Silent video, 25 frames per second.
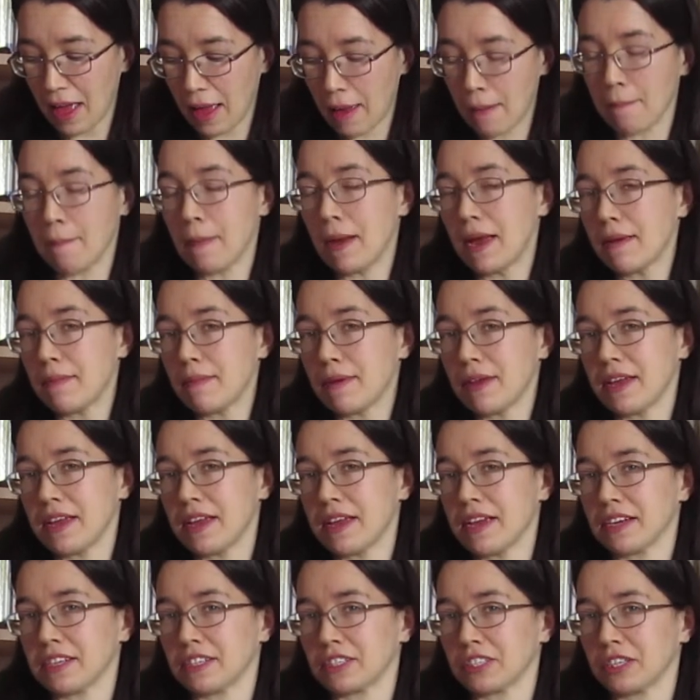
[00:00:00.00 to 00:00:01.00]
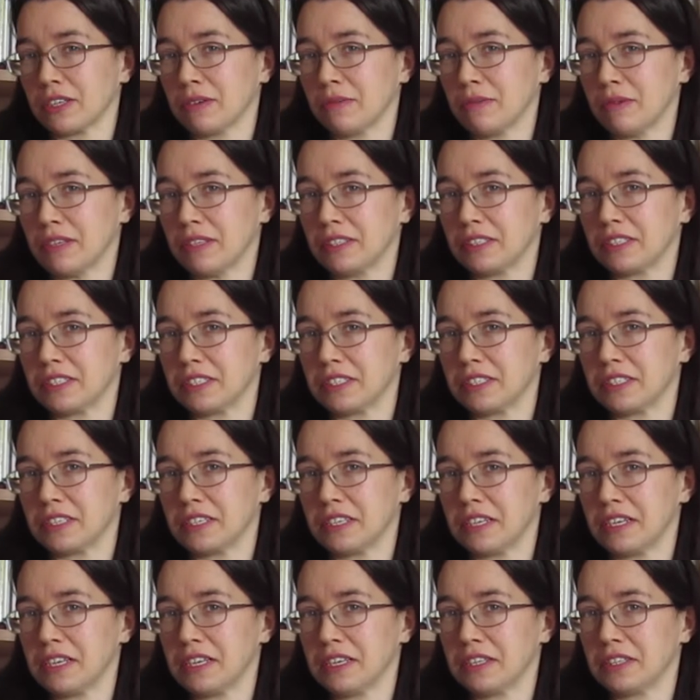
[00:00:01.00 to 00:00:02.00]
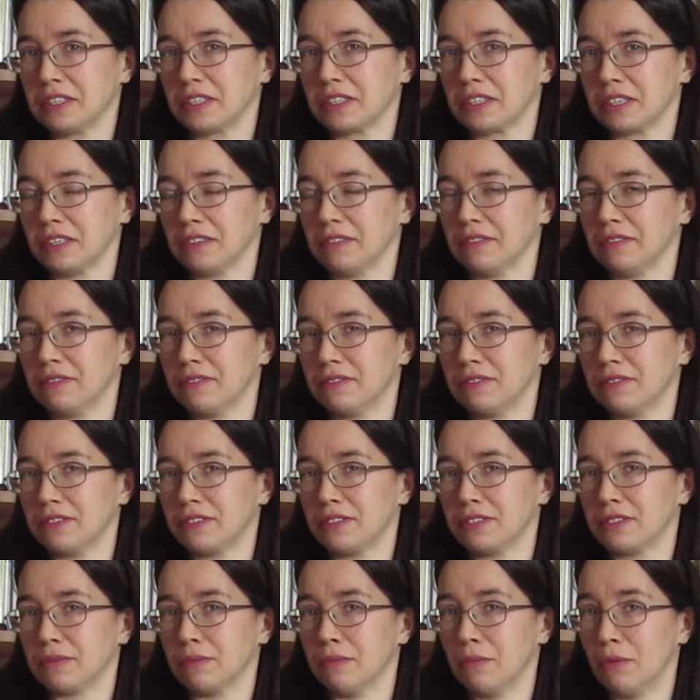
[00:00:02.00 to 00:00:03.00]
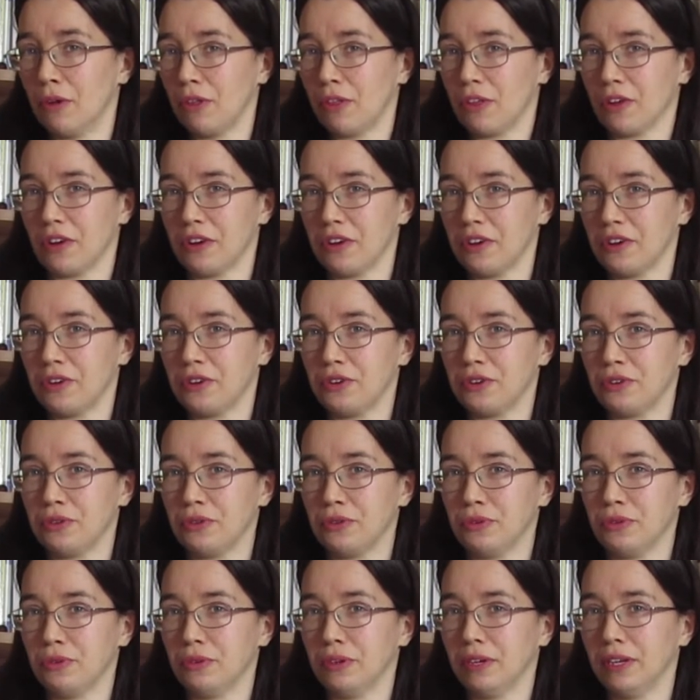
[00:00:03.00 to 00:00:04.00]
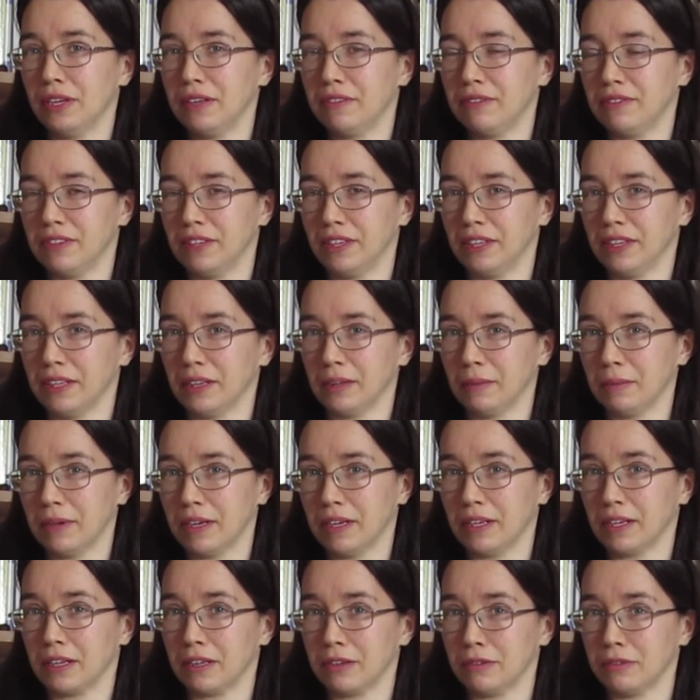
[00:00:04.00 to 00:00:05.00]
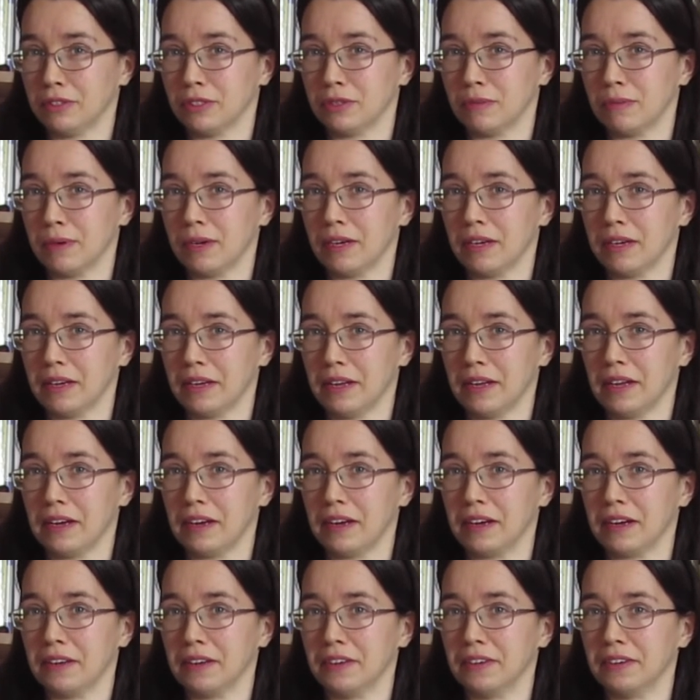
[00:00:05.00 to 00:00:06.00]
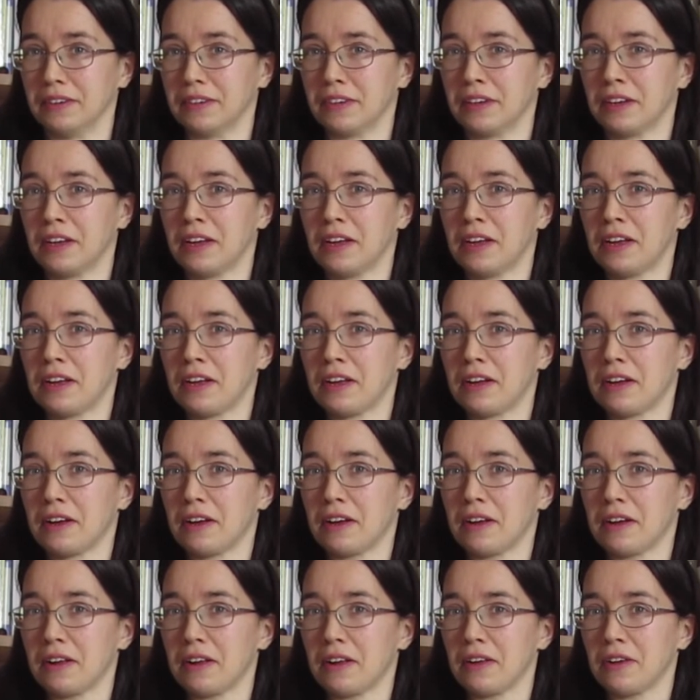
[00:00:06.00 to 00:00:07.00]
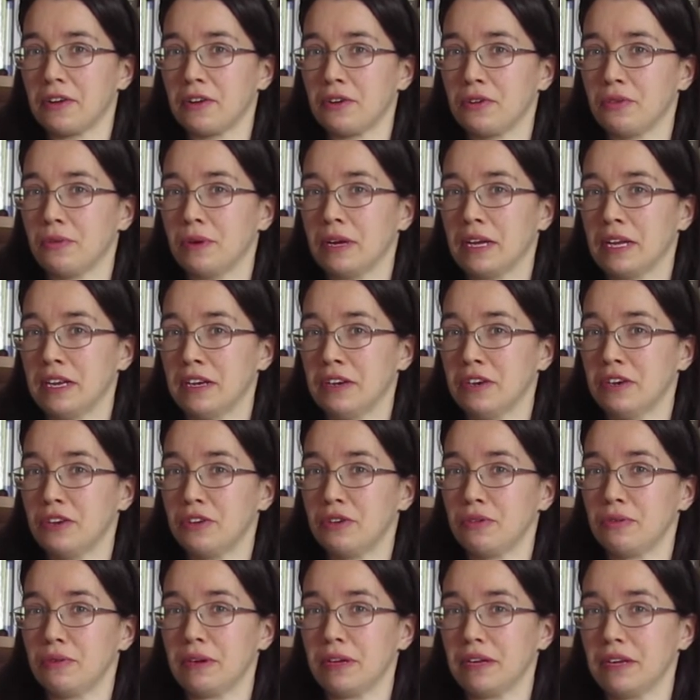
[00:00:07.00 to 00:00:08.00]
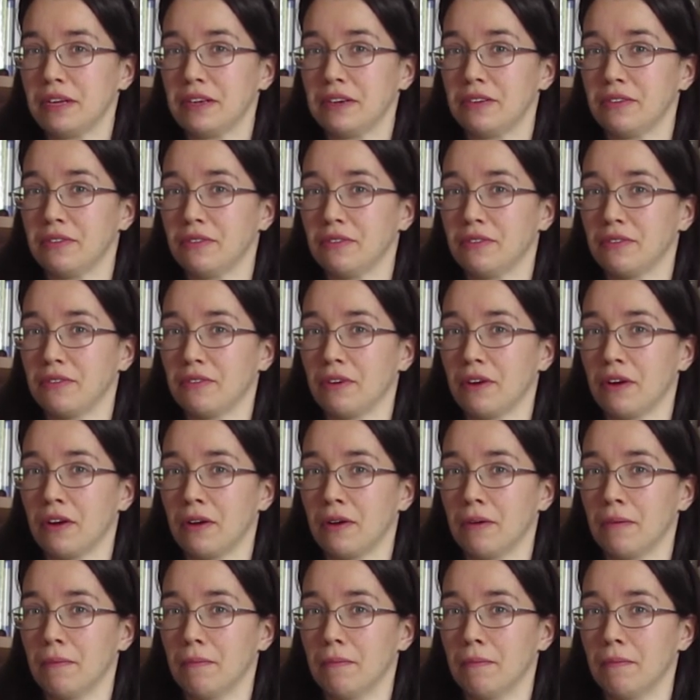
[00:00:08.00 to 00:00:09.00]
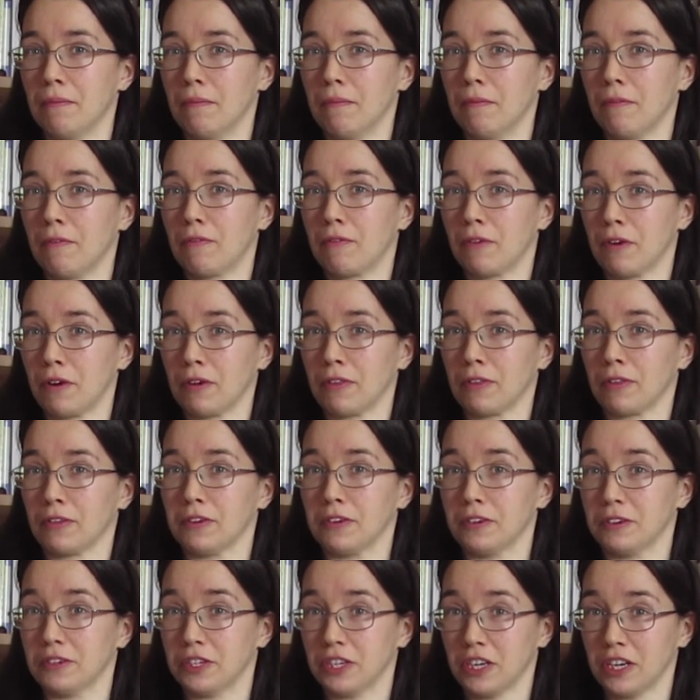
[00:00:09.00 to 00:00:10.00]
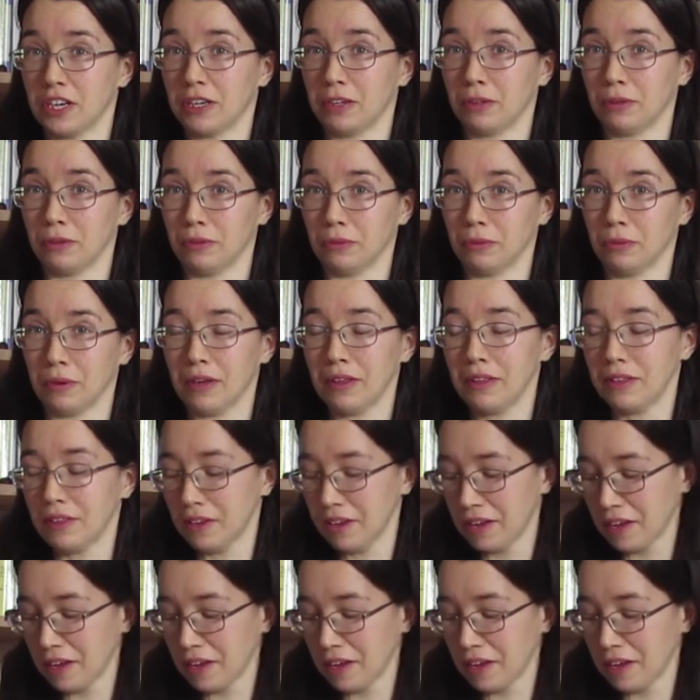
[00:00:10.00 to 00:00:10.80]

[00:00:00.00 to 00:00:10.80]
maybe he actually went to see Heathcliff's mother, who lived a little bit closer by and who he knew he'd fathered a child with,